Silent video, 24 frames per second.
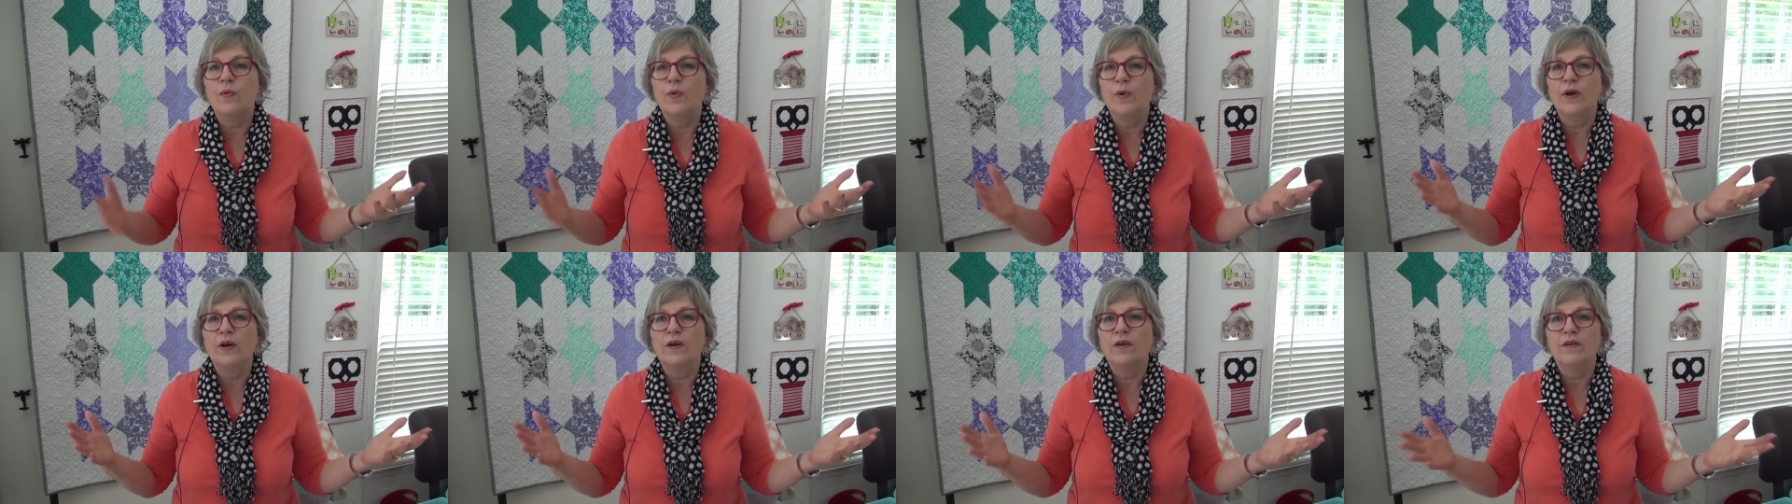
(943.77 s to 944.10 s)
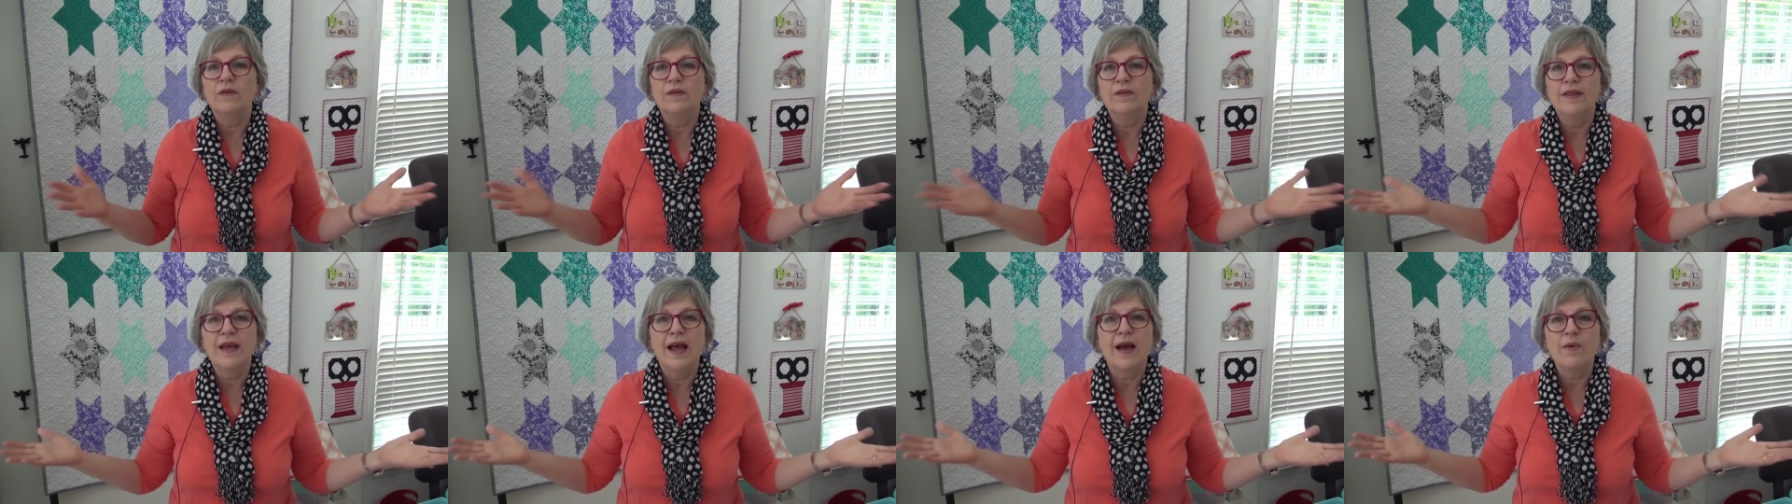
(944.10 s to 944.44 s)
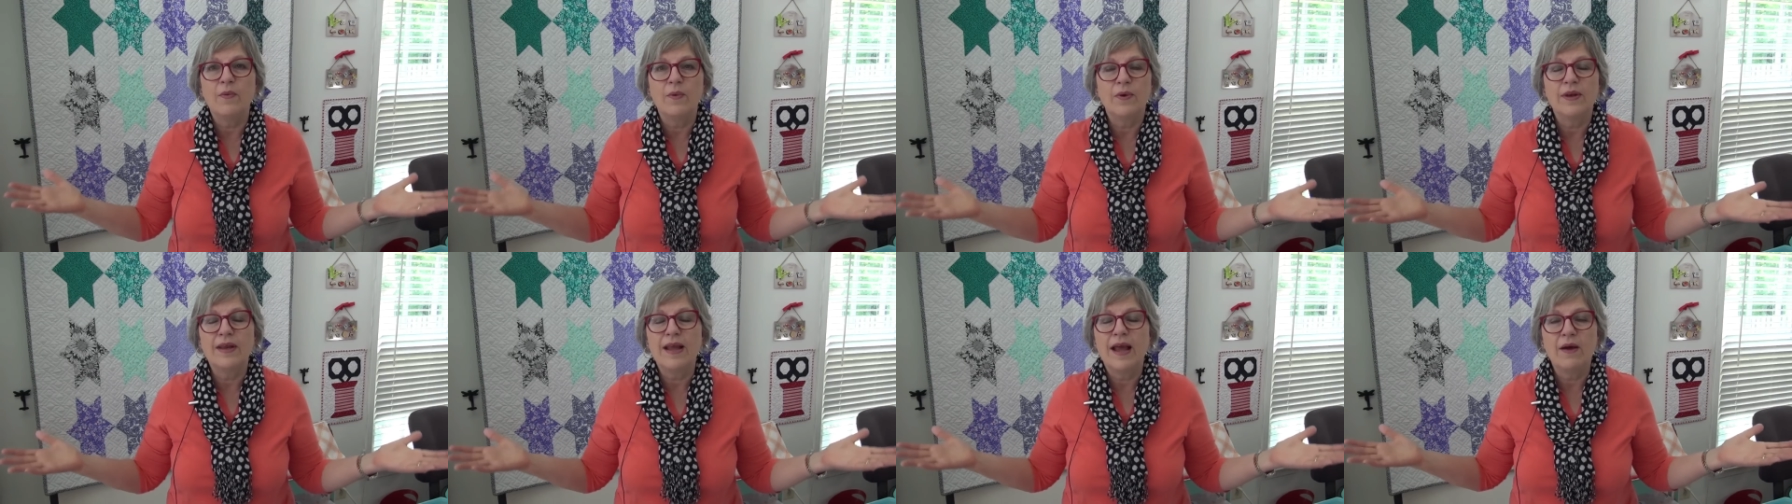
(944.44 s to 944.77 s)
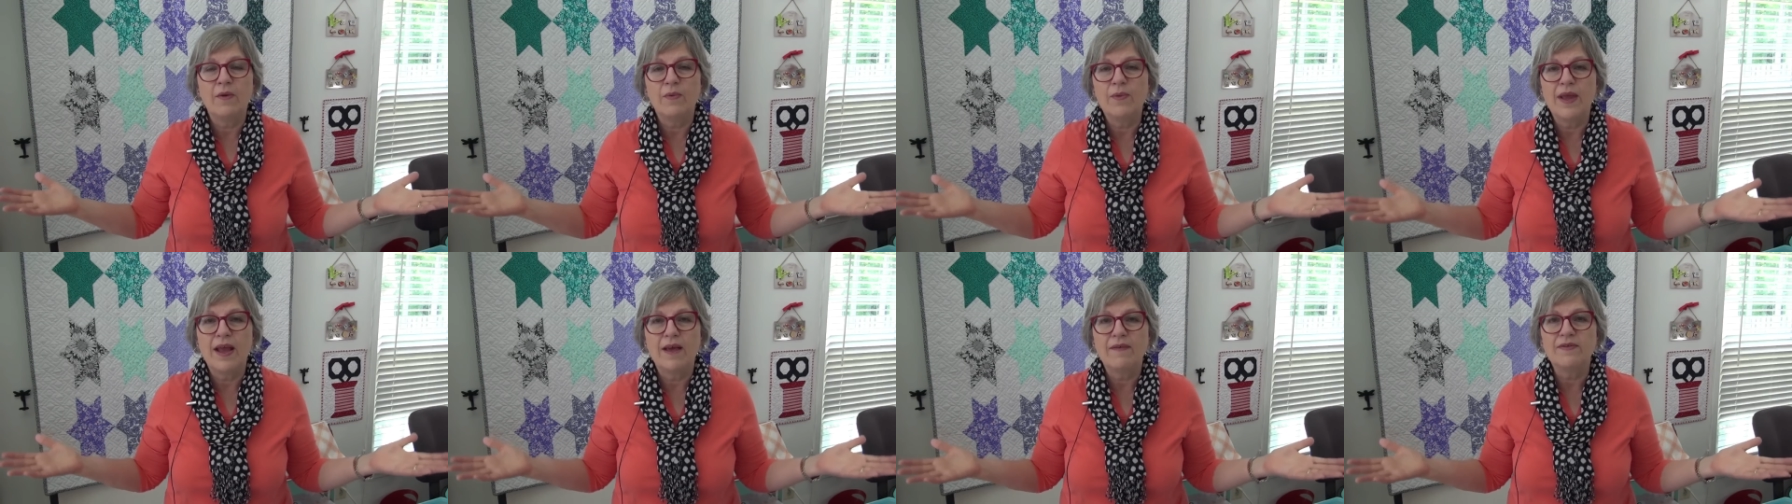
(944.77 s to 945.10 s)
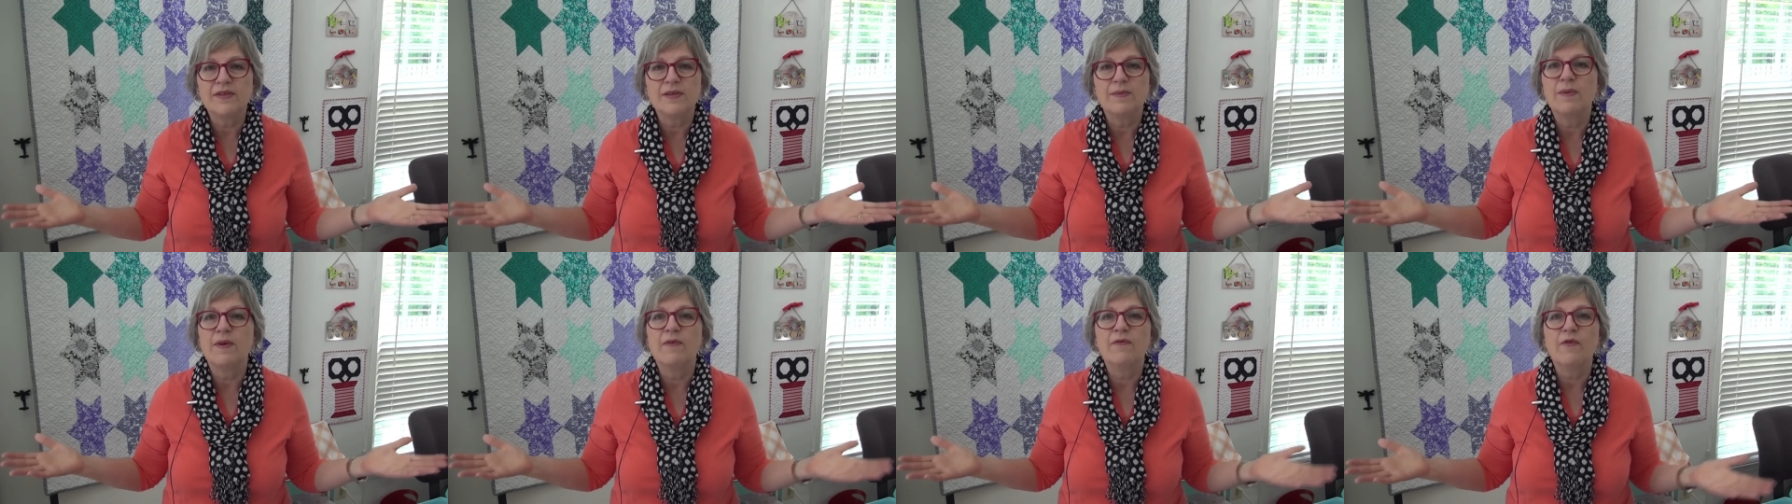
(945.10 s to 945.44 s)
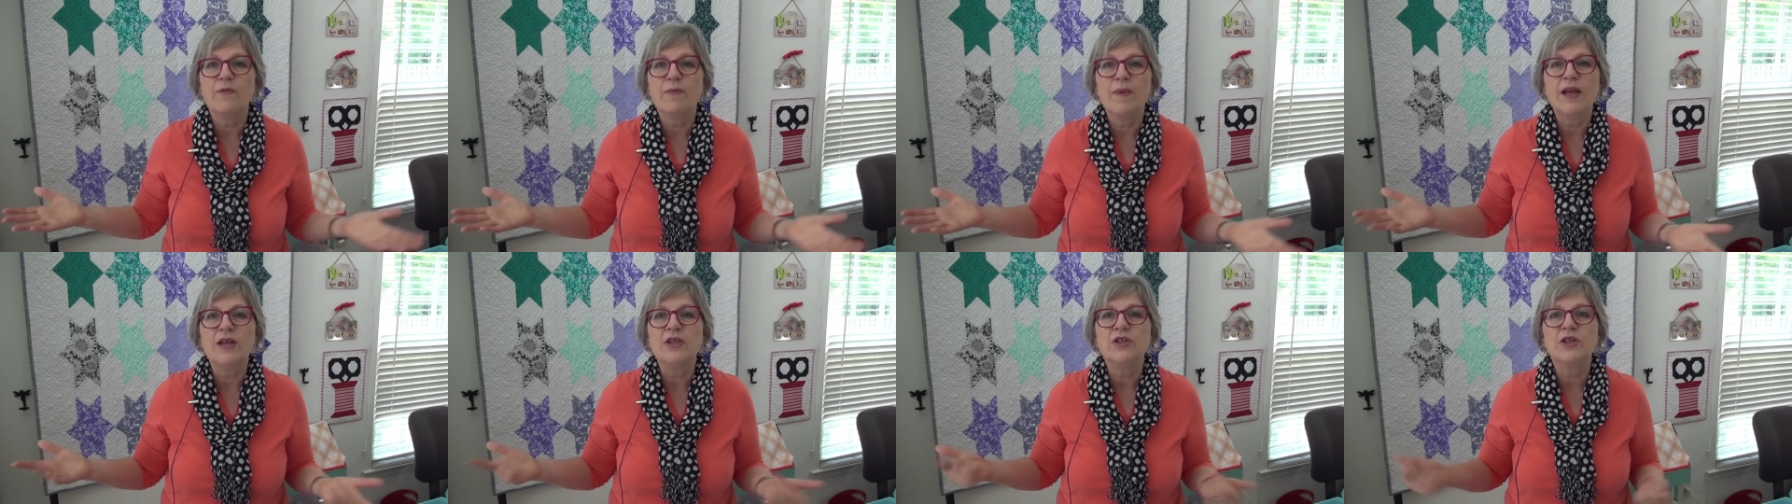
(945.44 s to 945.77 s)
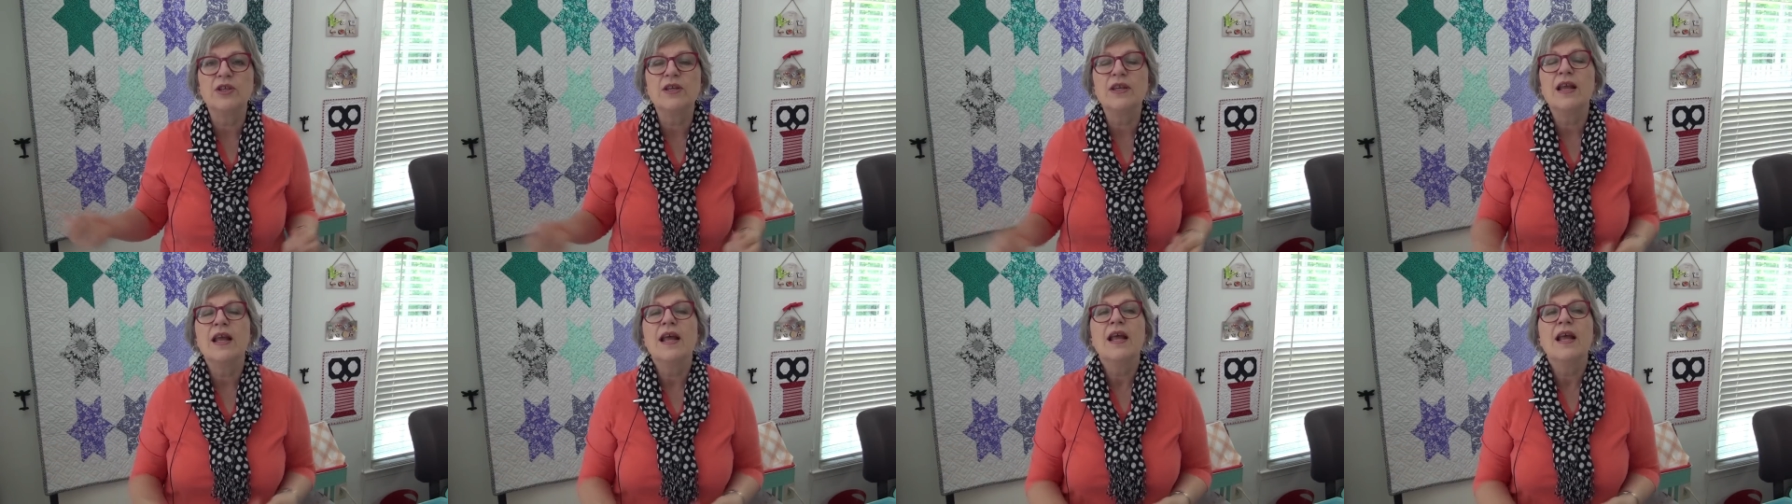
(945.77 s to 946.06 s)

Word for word: will that one now we have some information